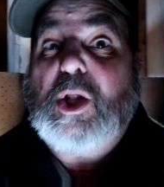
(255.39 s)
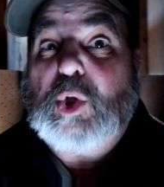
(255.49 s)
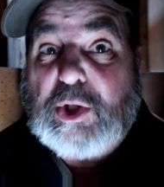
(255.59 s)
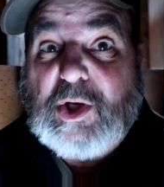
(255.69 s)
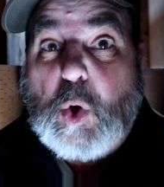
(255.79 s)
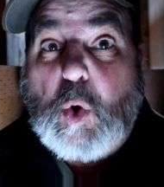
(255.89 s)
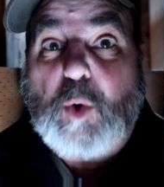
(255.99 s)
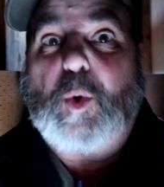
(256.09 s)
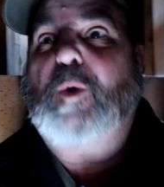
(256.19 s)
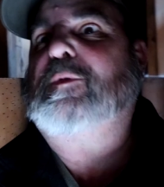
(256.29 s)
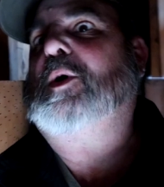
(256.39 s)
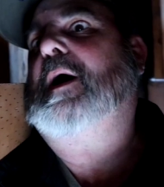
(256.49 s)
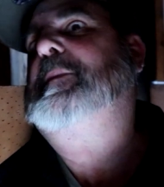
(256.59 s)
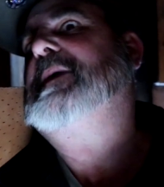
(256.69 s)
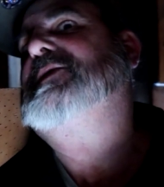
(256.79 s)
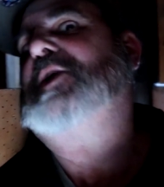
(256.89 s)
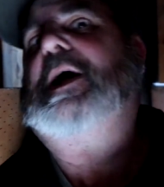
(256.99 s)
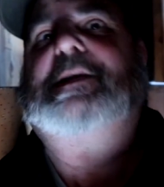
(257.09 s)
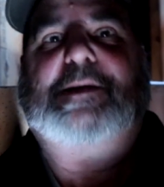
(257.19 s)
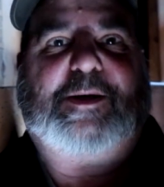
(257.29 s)
Looking all over up
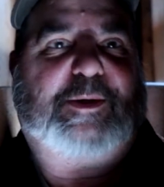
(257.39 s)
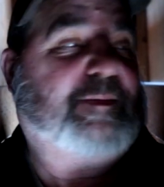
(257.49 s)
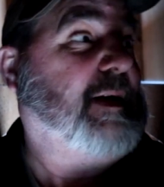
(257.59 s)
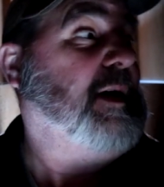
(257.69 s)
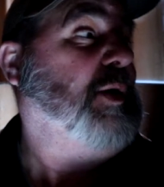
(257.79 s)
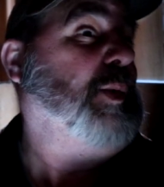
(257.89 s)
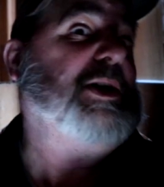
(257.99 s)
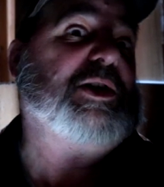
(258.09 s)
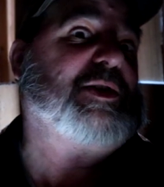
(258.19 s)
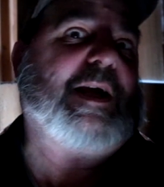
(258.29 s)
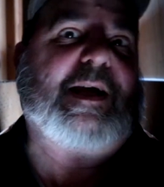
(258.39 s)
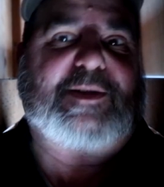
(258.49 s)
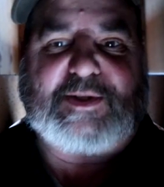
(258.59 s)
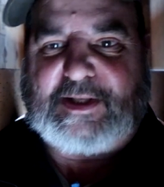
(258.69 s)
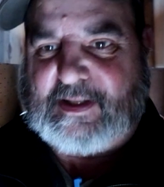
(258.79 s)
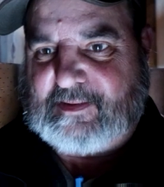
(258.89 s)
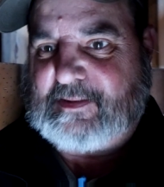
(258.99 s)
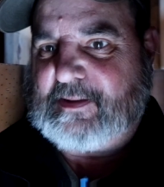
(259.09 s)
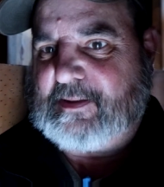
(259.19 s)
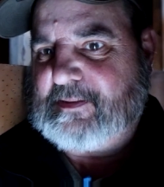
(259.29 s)
inside here, and we just can't see it.
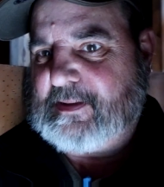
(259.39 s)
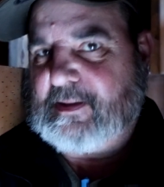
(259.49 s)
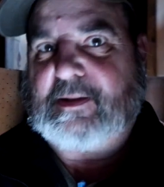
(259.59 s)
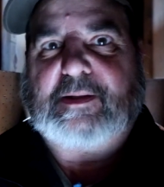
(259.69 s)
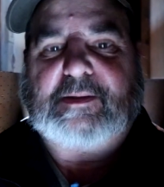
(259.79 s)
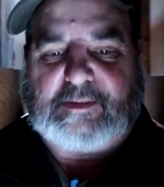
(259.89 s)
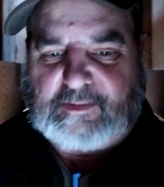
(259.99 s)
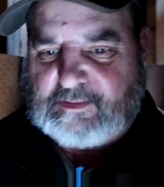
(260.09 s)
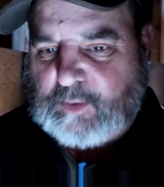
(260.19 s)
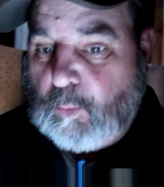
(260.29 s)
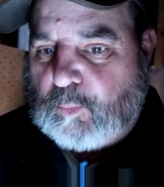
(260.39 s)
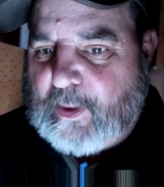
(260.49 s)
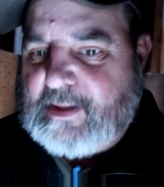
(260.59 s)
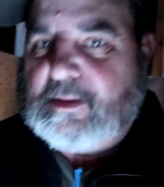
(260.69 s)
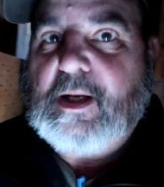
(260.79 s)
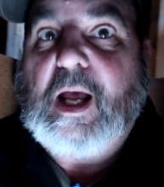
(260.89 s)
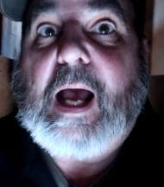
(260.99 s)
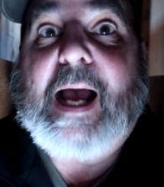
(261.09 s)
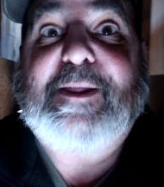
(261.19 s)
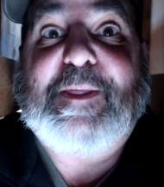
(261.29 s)
And, uh, oh, wait,
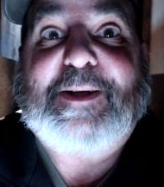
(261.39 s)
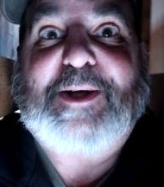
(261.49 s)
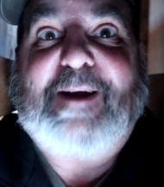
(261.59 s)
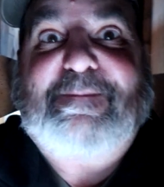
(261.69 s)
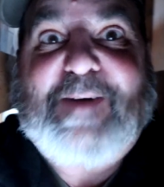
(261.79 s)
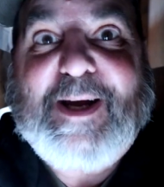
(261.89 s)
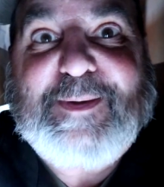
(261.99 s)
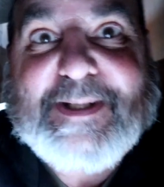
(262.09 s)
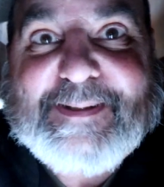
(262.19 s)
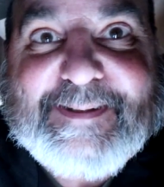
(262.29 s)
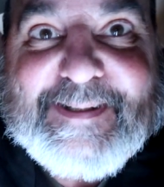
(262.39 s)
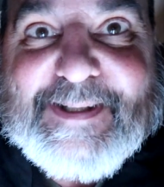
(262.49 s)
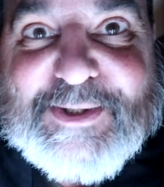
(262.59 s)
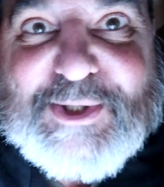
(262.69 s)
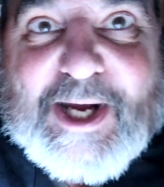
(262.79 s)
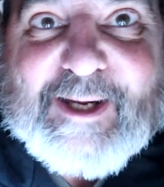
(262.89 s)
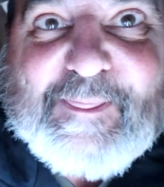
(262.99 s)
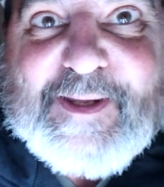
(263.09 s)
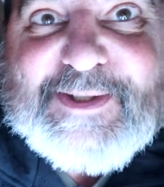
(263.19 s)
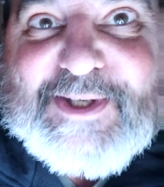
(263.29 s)
I think I found it. Check
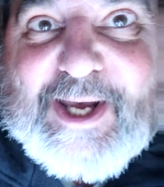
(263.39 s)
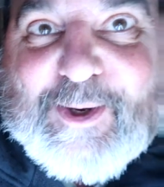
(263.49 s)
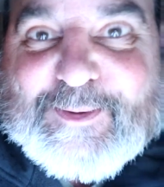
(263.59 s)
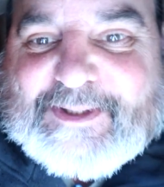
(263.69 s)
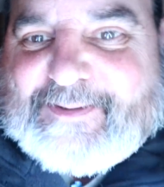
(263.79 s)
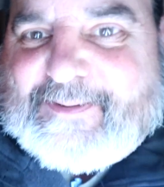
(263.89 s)
this out.